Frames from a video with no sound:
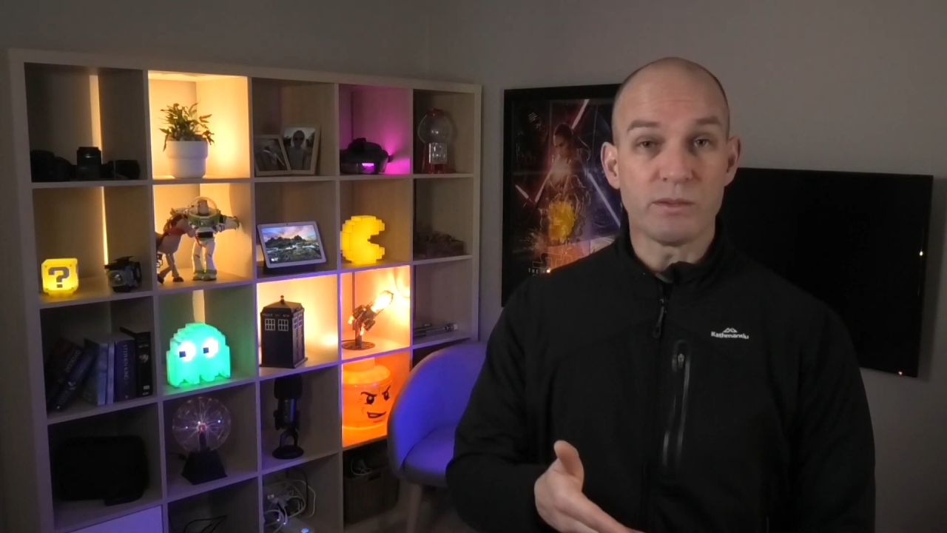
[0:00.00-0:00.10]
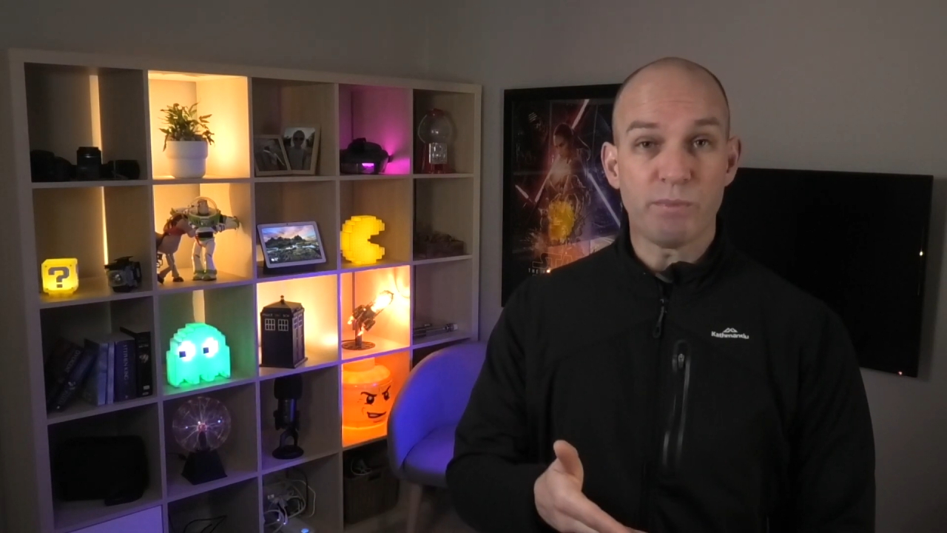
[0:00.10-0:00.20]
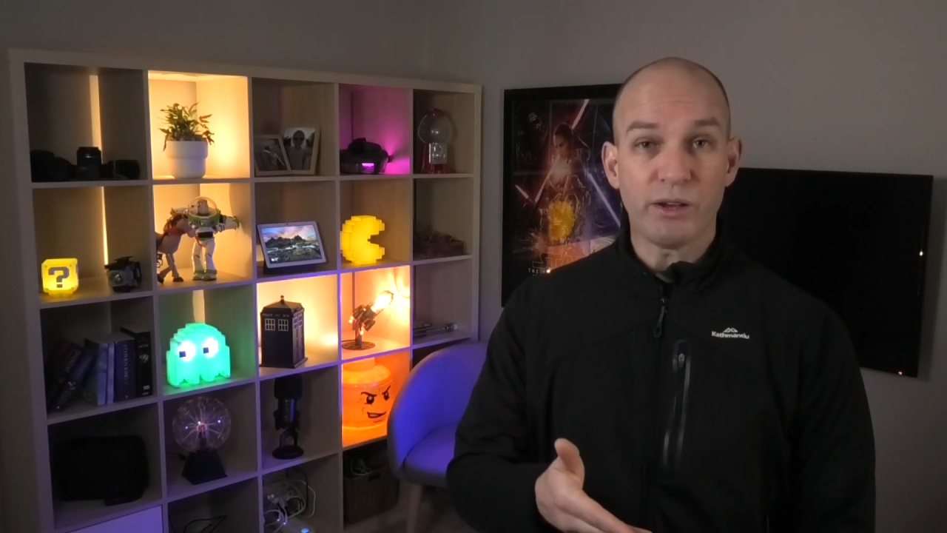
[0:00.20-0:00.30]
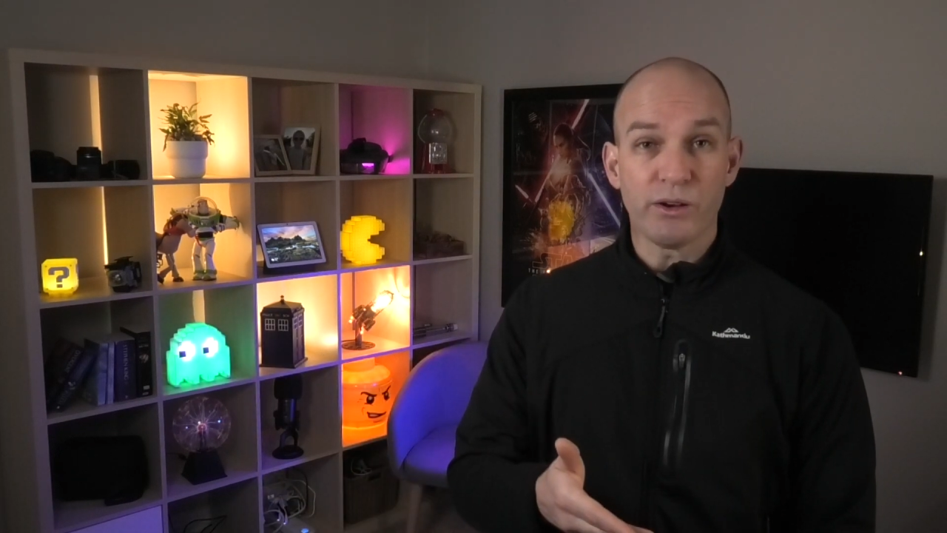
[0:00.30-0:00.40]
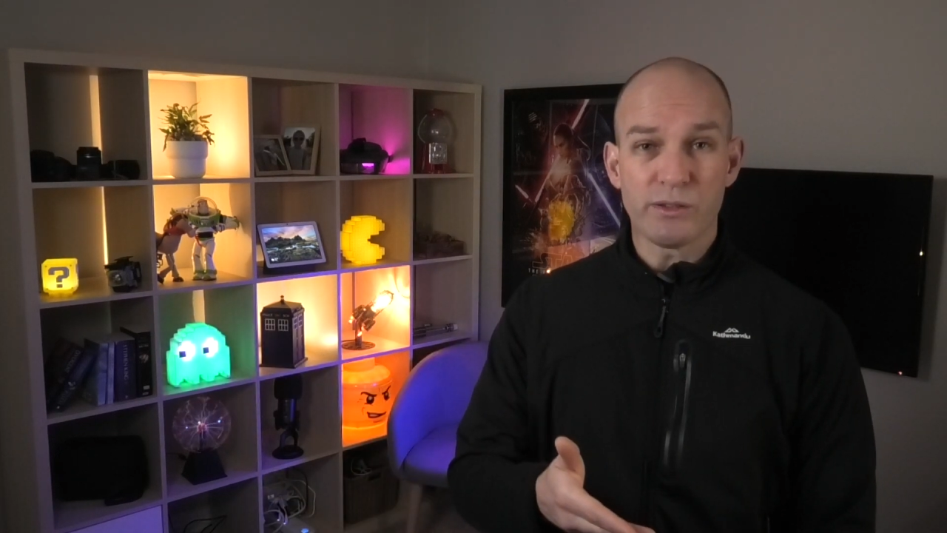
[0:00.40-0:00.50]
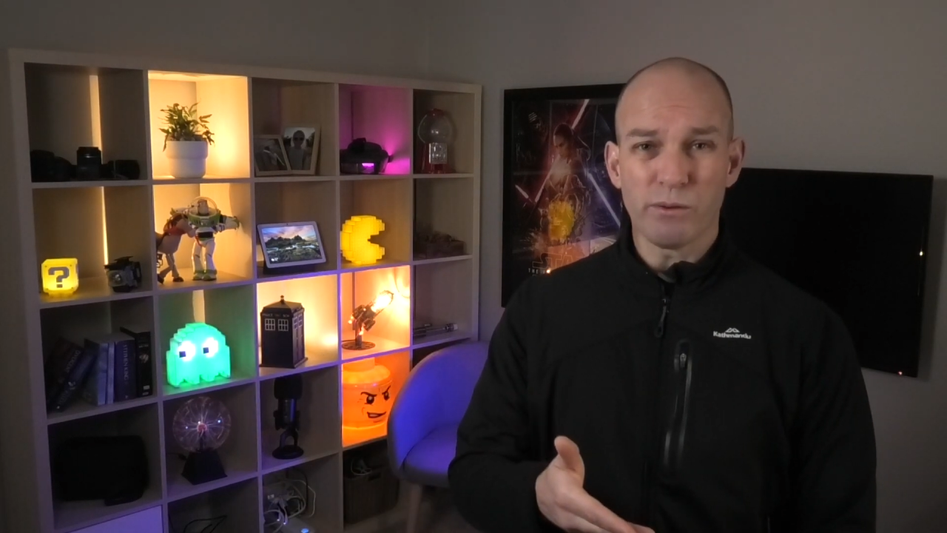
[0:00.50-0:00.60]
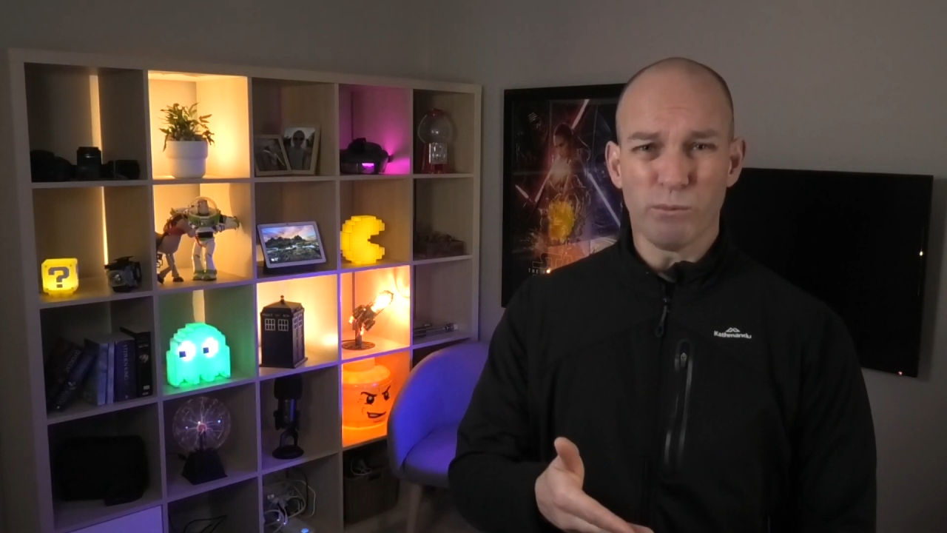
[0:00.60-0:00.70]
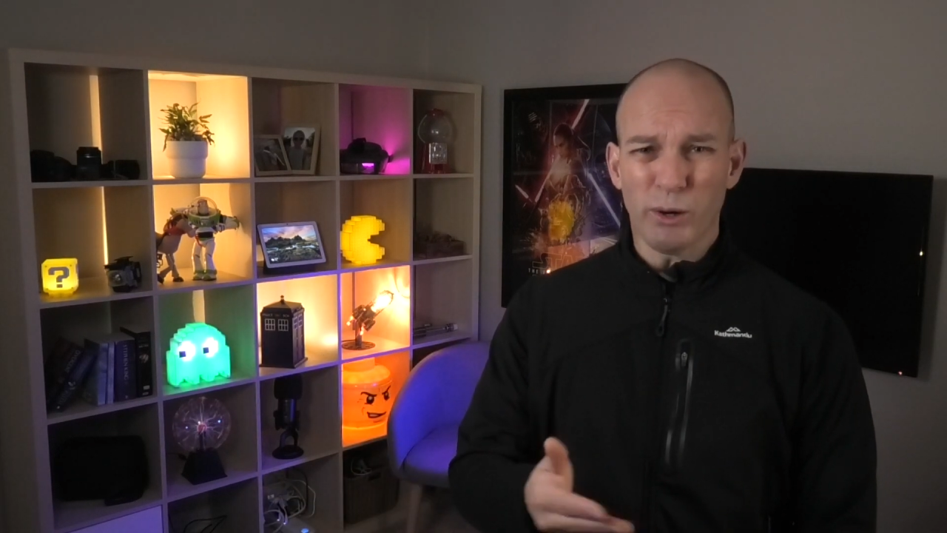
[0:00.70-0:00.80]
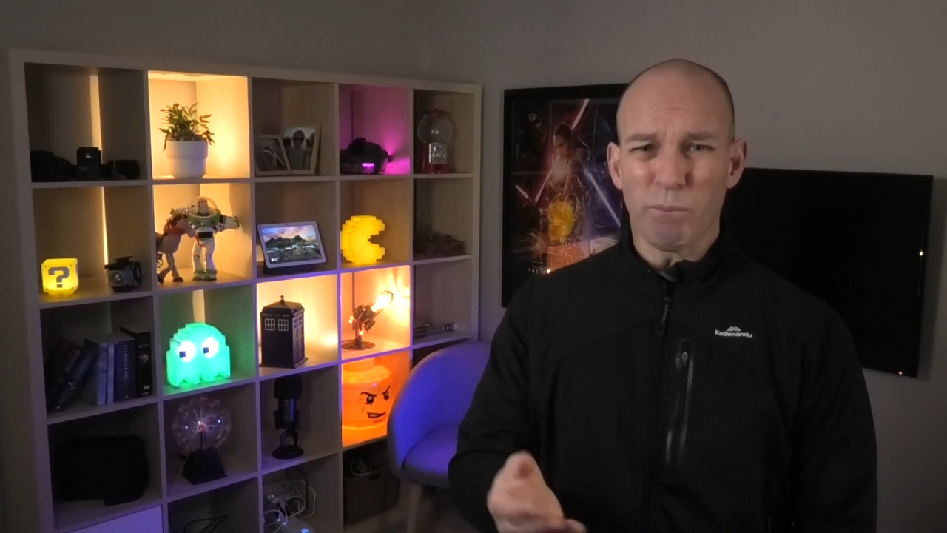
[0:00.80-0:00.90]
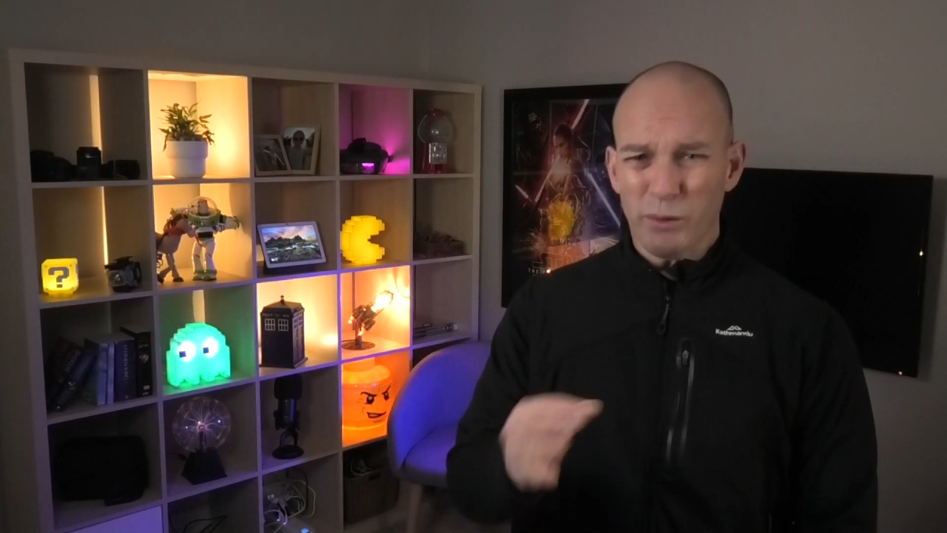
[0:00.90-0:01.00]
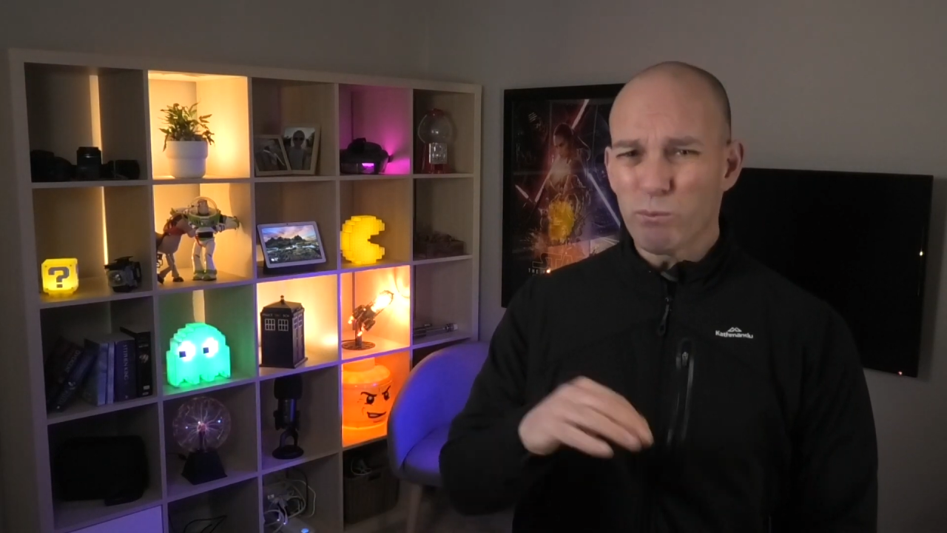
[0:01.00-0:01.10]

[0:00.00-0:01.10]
because, well,